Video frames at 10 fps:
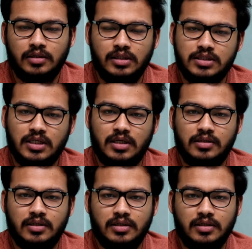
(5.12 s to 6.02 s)
These
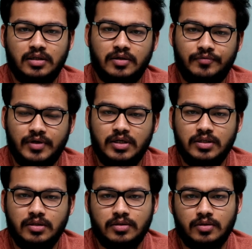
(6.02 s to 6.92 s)
are the
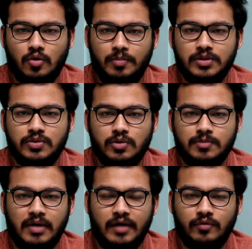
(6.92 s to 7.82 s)
free open source
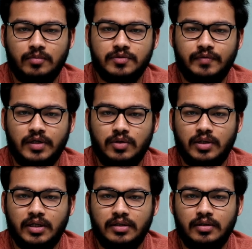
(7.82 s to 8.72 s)
platforms where you
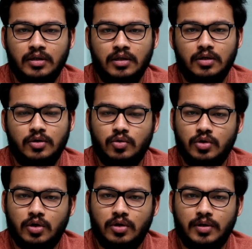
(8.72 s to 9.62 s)
can do
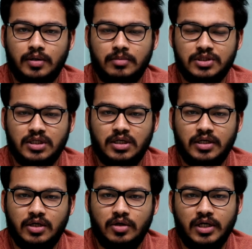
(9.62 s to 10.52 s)
your machine
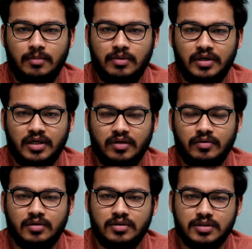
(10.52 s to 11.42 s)
learning or deep
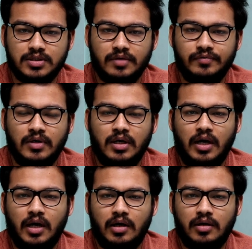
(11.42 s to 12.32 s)
learning stuff
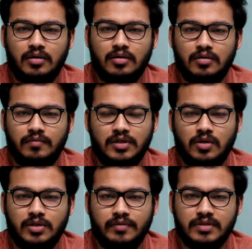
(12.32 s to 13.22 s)
and
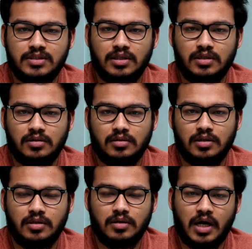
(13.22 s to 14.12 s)
without
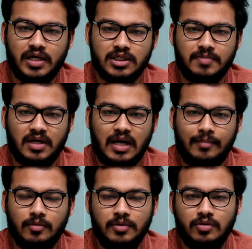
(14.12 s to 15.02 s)
investing in higher spec
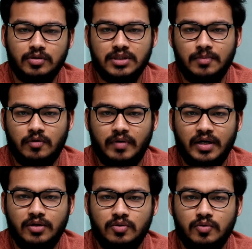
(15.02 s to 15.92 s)
laptop, because they
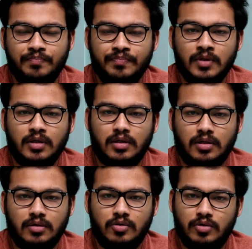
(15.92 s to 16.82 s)
provide you
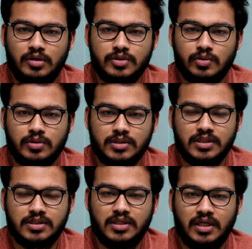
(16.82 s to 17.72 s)
good
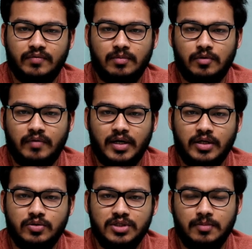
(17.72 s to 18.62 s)
resources. They even provide
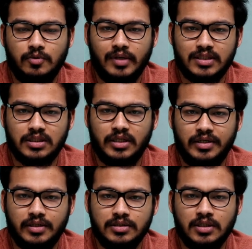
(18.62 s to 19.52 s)
you GPU
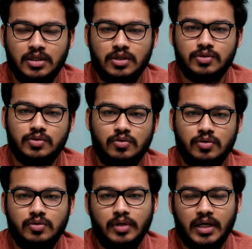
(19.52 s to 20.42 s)
accelerators. So
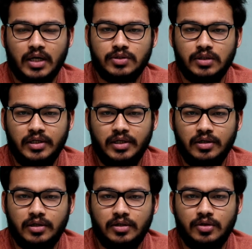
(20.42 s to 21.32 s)
you can actually
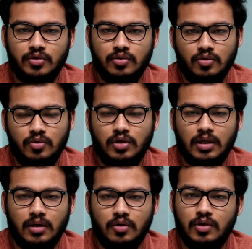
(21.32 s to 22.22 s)
do
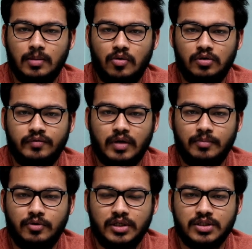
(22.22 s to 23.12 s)
good amount of
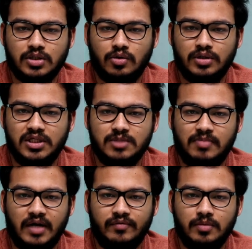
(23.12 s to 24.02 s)
computation on these
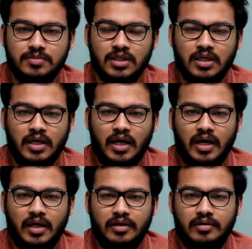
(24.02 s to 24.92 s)
platforms,
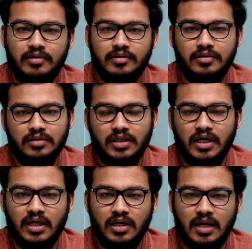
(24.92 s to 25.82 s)
and
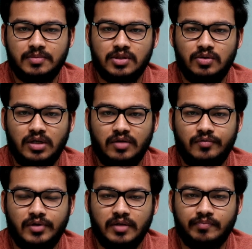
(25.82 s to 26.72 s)
they are absolutely
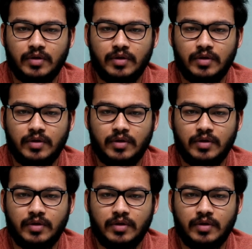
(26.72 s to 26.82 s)
free.